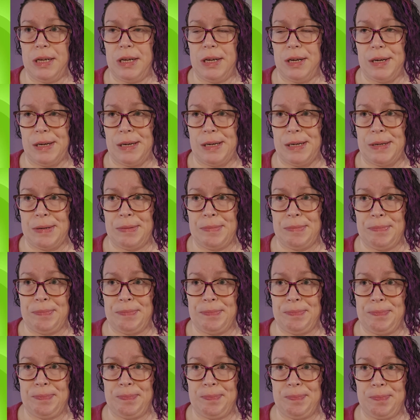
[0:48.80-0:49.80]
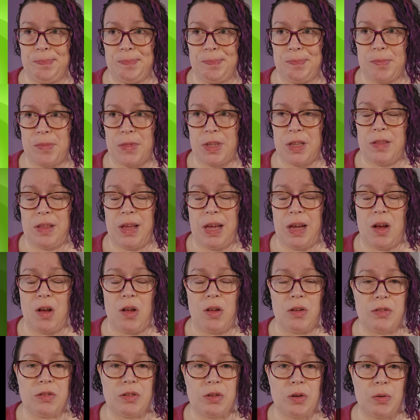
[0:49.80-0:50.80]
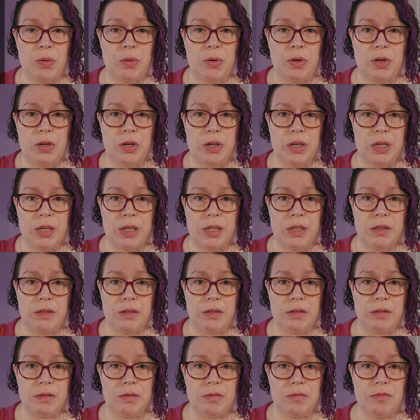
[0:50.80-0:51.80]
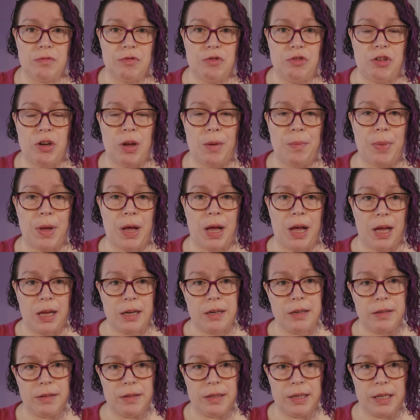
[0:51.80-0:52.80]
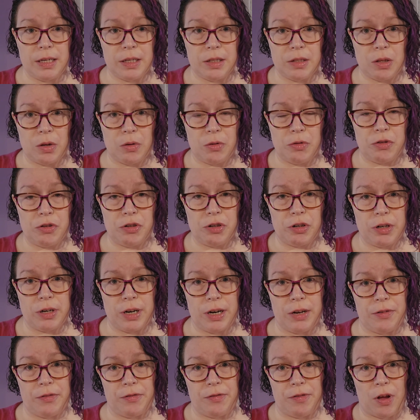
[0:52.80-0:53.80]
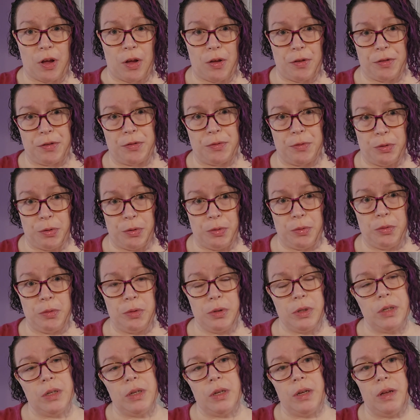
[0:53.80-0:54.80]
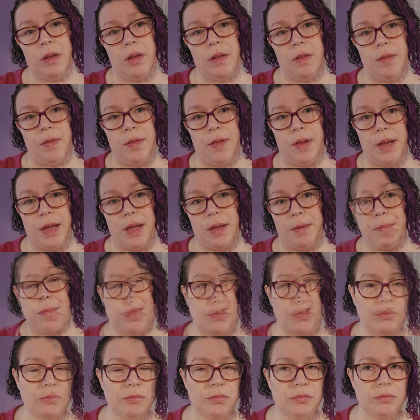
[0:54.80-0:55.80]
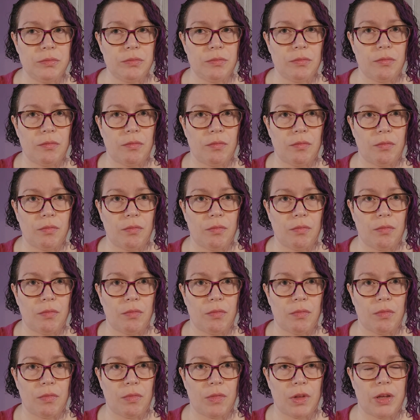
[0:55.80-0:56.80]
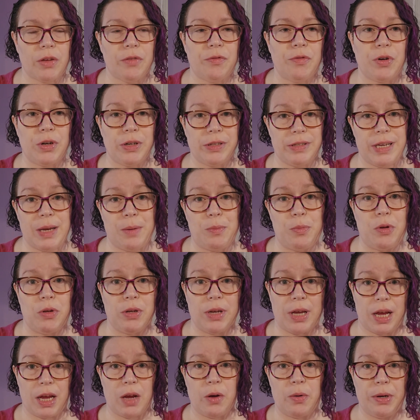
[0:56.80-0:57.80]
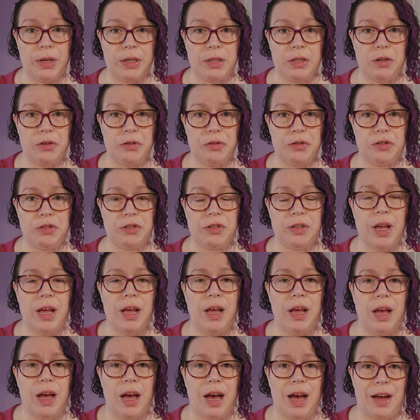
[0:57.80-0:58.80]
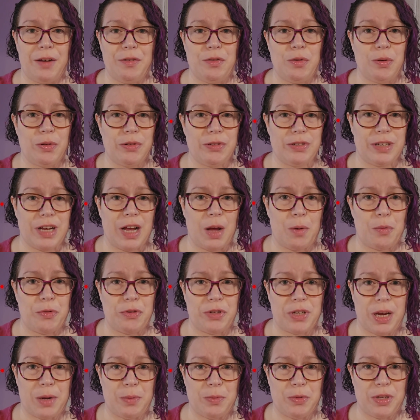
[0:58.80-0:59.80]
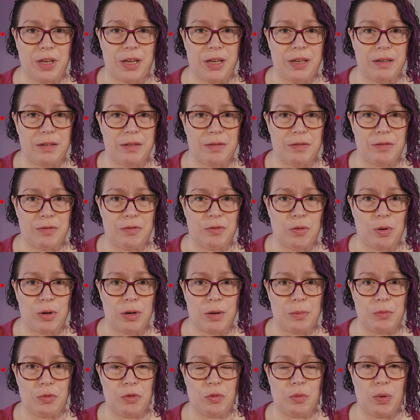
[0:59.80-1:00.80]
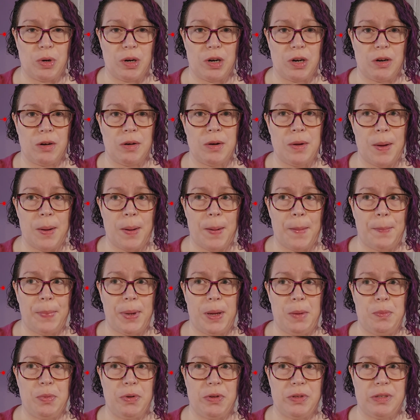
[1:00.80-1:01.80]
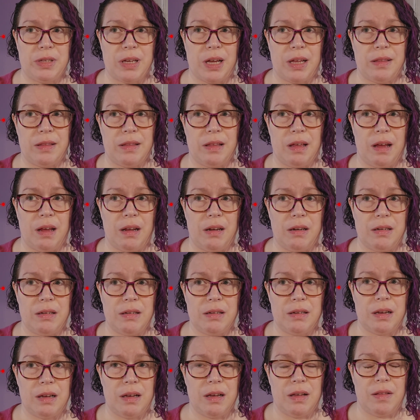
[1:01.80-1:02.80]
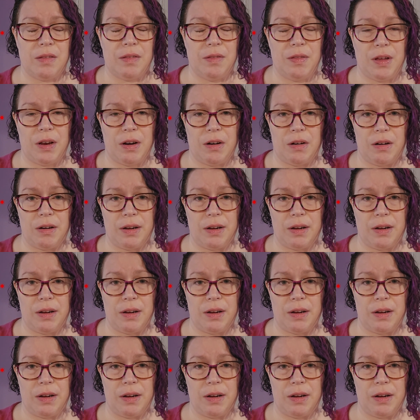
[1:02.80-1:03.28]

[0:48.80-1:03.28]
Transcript: They also could jump onto the enclosure and fall through the mesh. For example, gecko enclosures. I've noticed a couple times on forums where people said that their